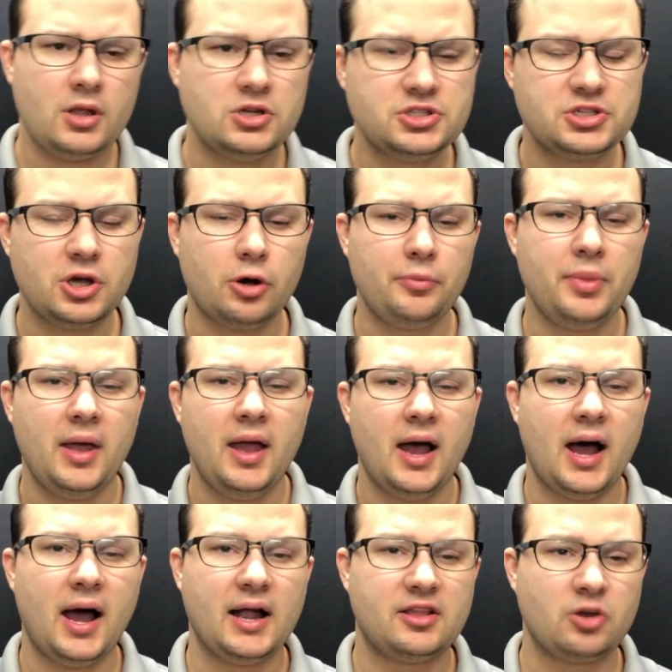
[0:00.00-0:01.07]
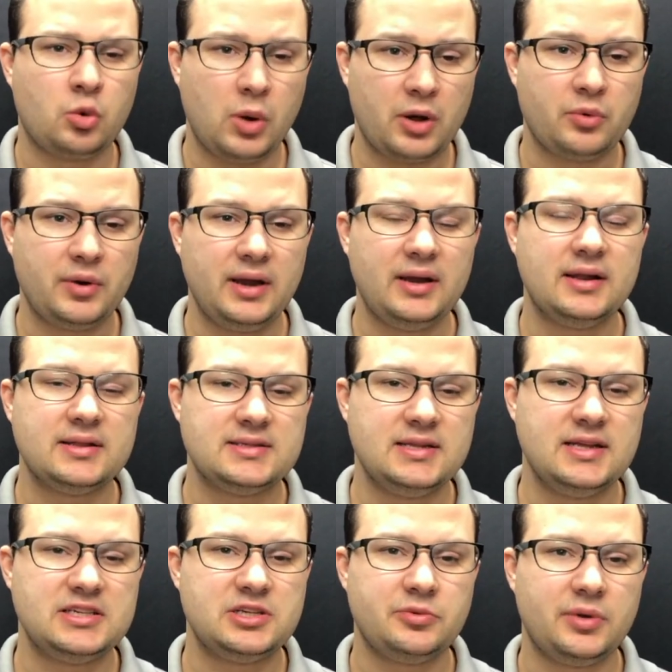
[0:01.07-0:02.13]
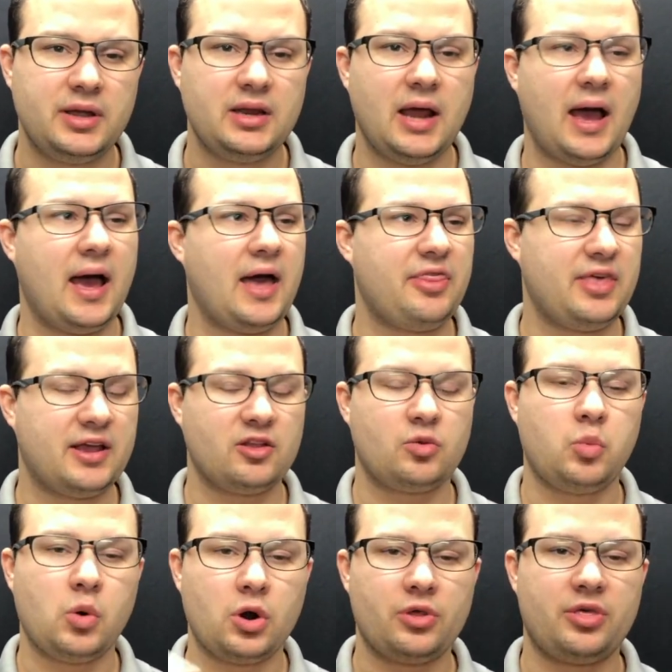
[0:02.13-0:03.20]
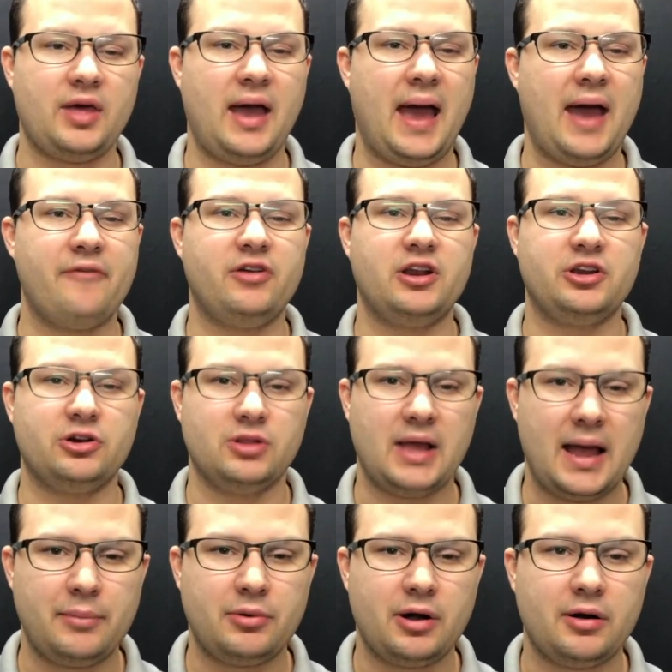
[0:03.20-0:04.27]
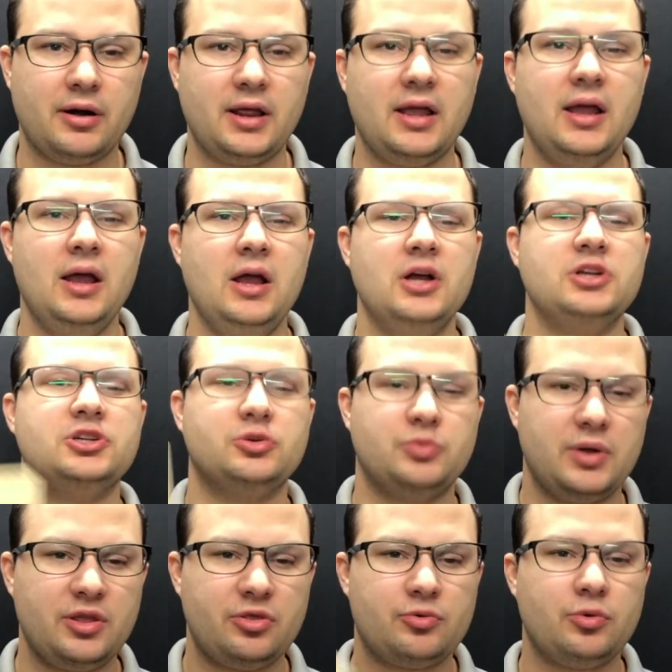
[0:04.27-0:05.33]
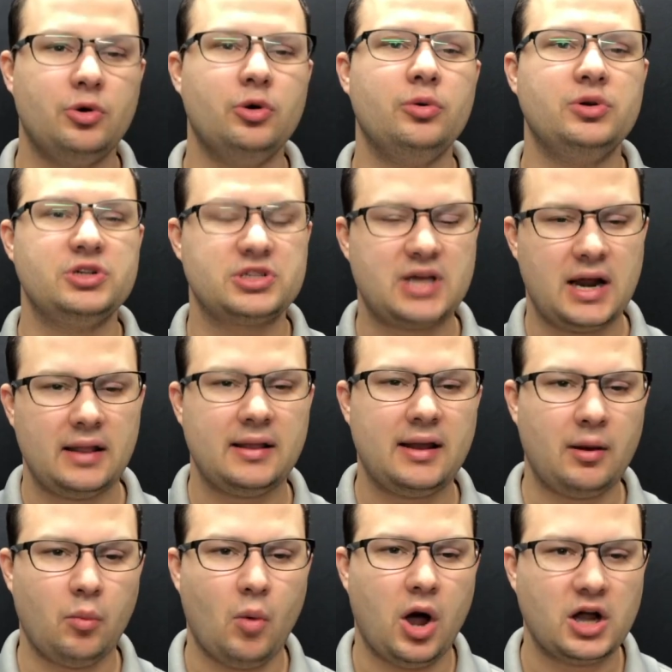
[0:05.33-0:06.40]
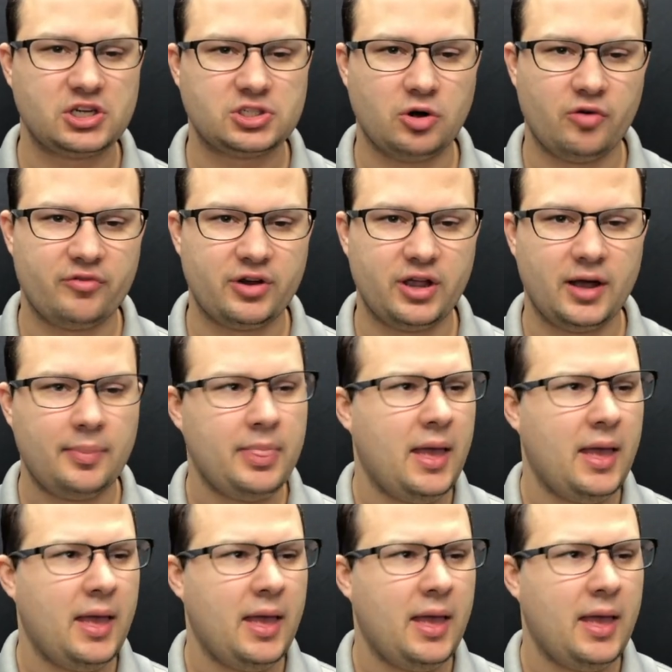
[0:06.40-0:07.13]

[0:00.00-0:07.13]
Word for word: So uh, it's a quick read, it's an easy read. I, I, think it's worth having in your library to read through and just kind of let it wash over you.